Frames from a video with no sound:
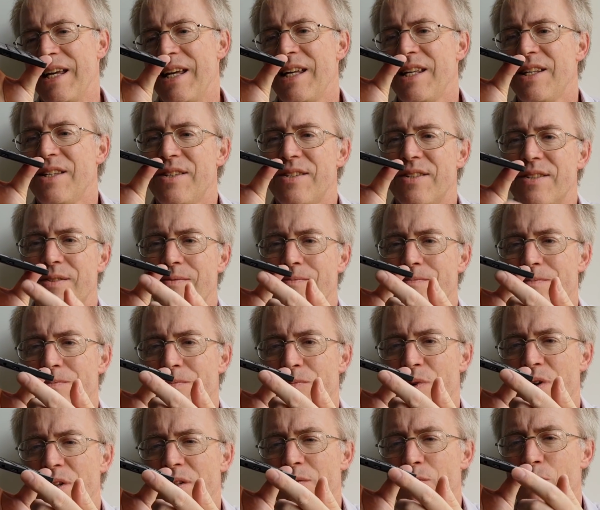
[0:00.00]
is,
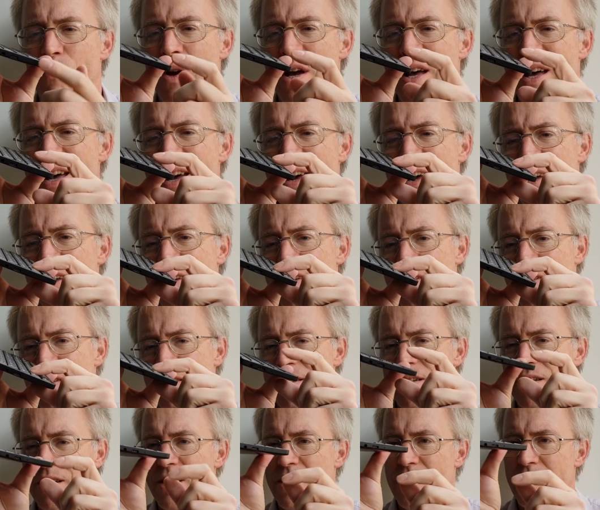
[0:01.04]
well, where?
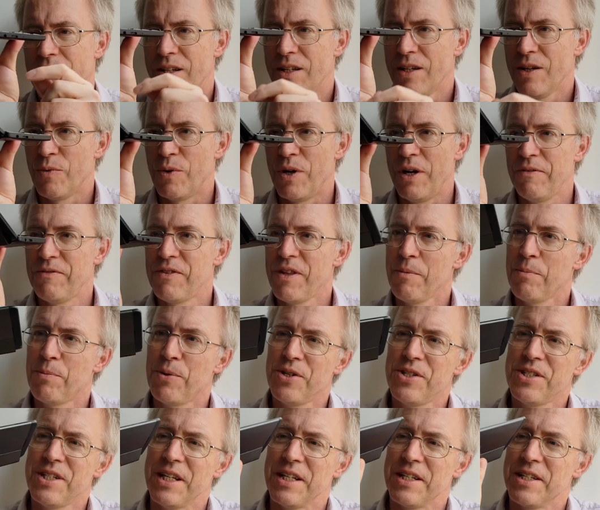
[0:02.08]
Where have they
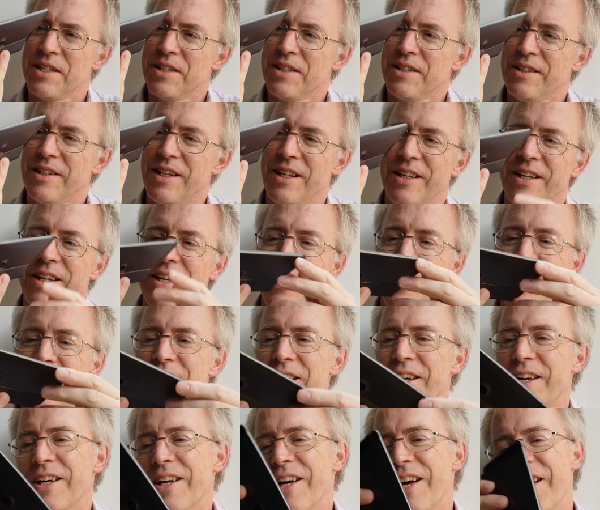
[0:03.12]
put it?
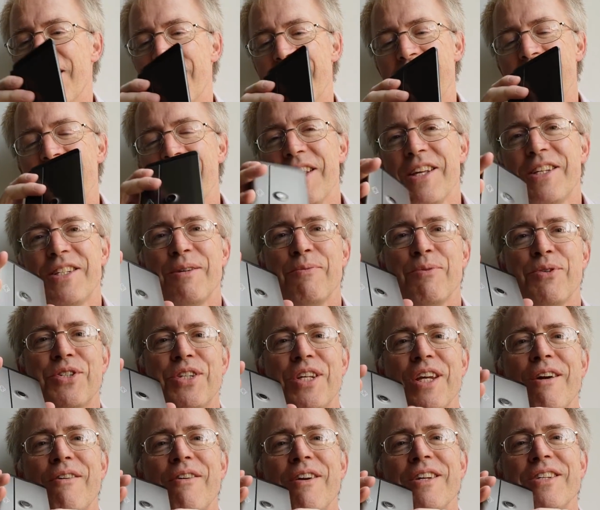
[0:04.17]
There's some
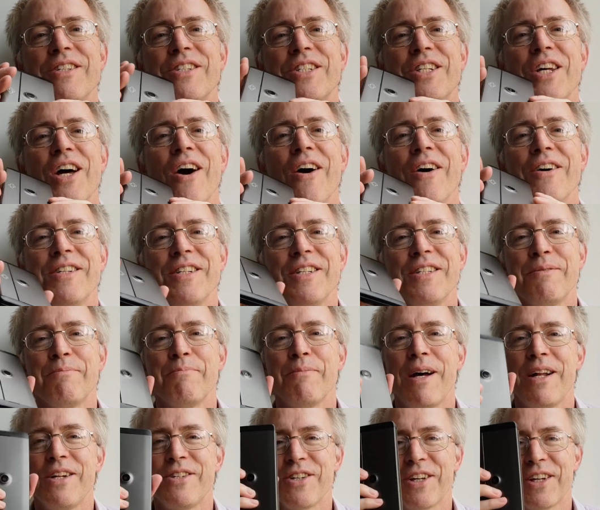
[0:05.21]
serious TARDIS
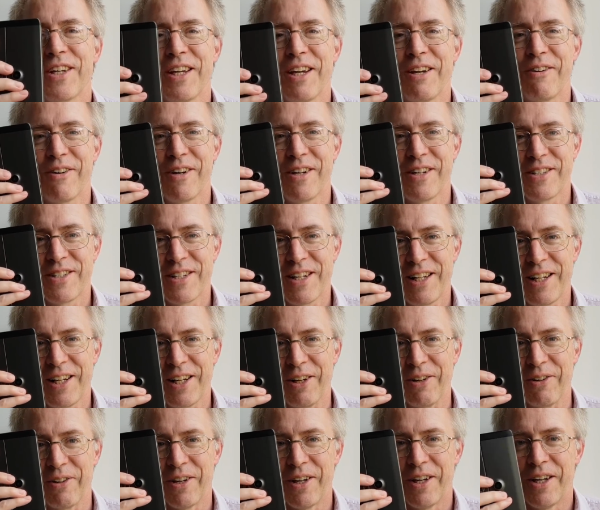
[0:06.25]
magic here, I tell
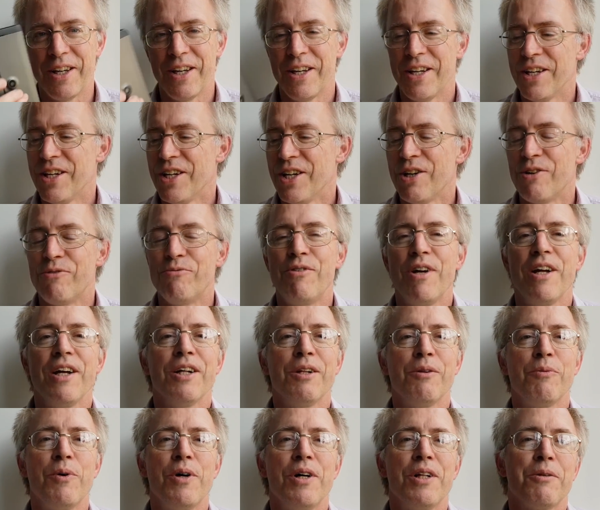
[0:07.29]
you.
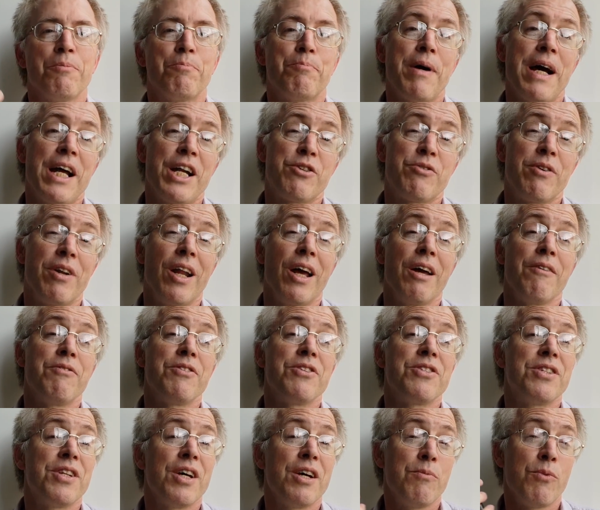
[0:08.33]
Real-world battery life
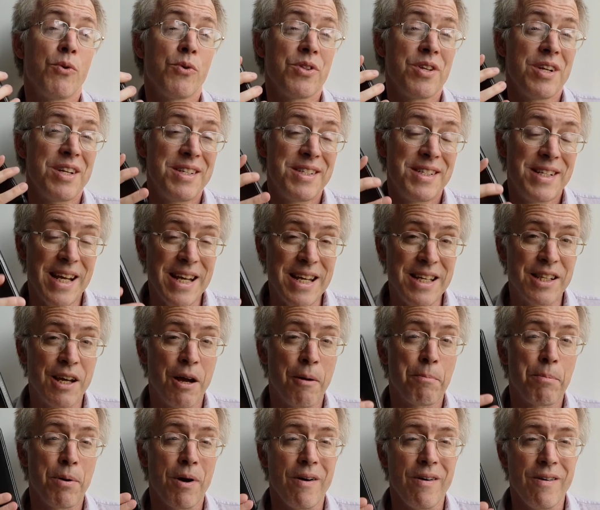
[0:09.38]
is no more than a day,
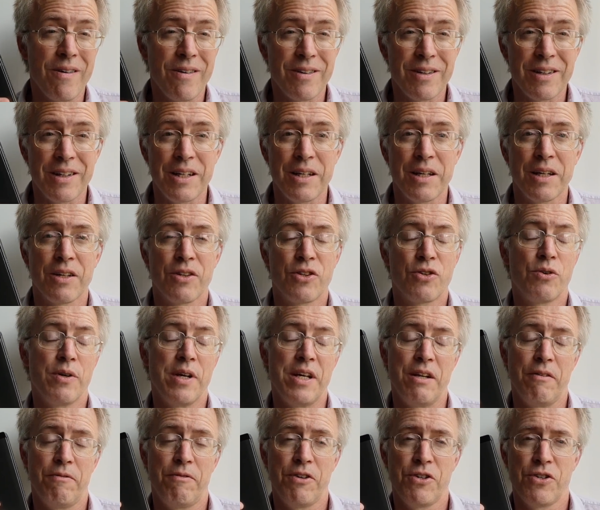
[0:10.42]
though, partly through
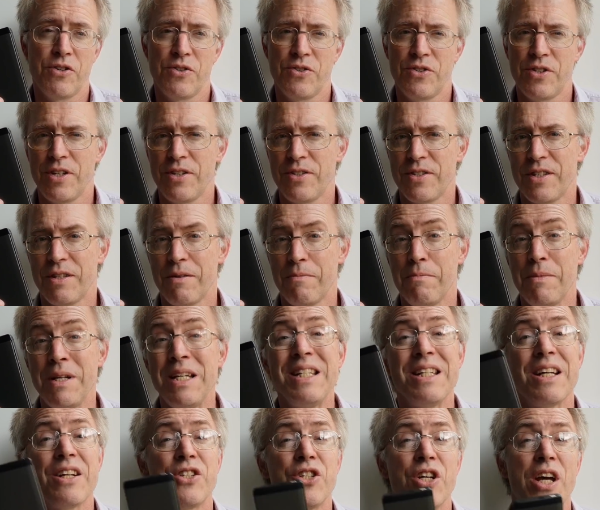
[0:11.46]
inefficiencies in the
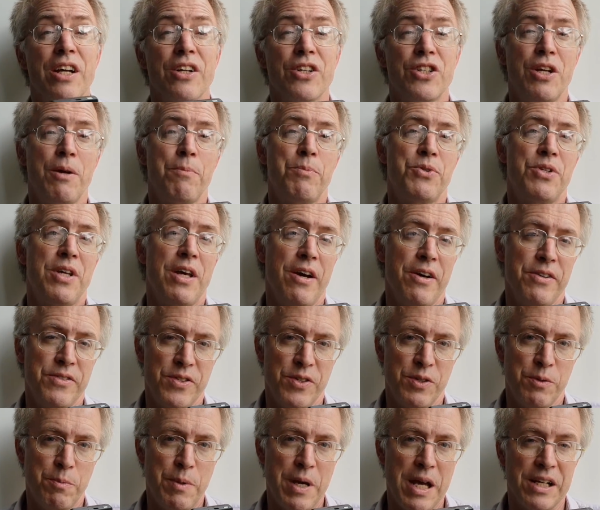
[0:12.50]
MediaTek chipset, I
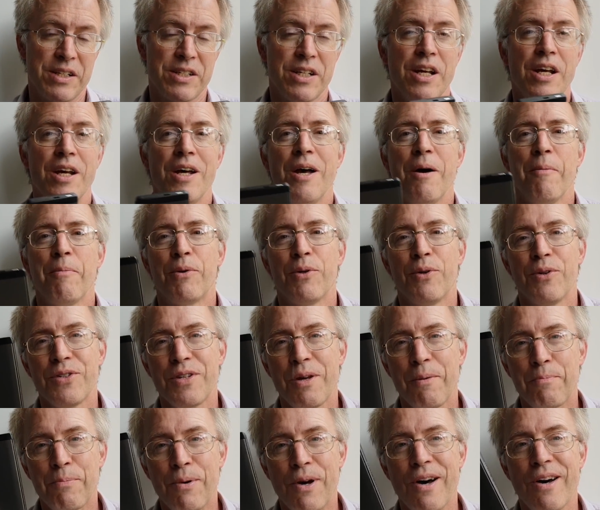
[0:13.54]
suspect, but
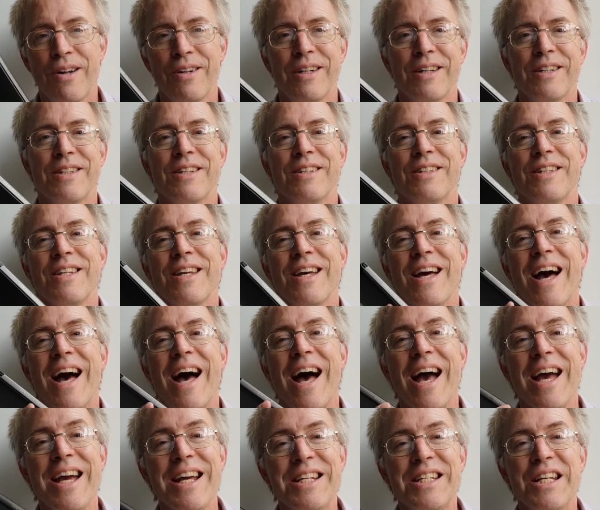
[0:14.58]
also partly that the
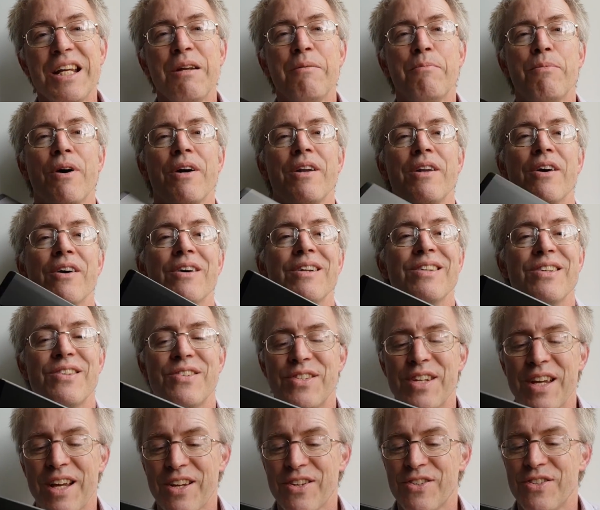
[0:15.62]
18x9
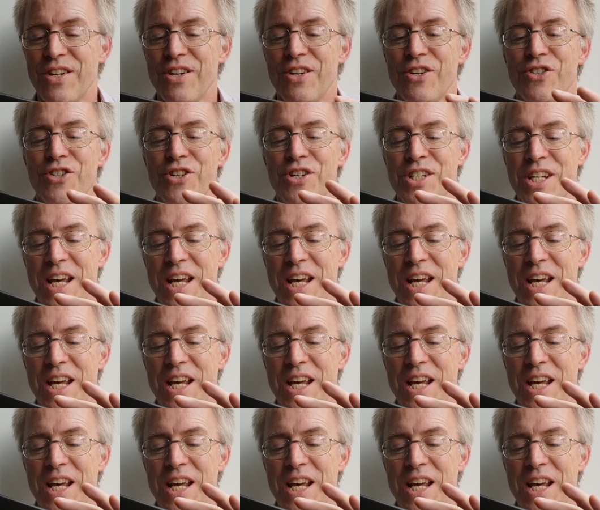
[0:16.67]
6-inch